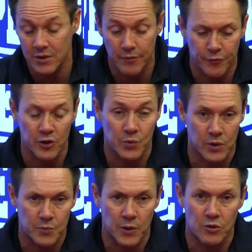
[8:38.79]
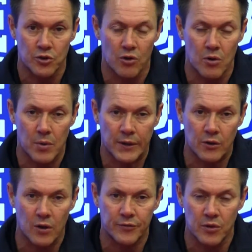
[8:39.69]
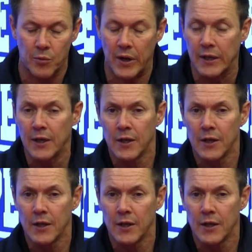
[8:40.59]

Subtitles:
This is a first. We're going to speak to Jerome about that after the break.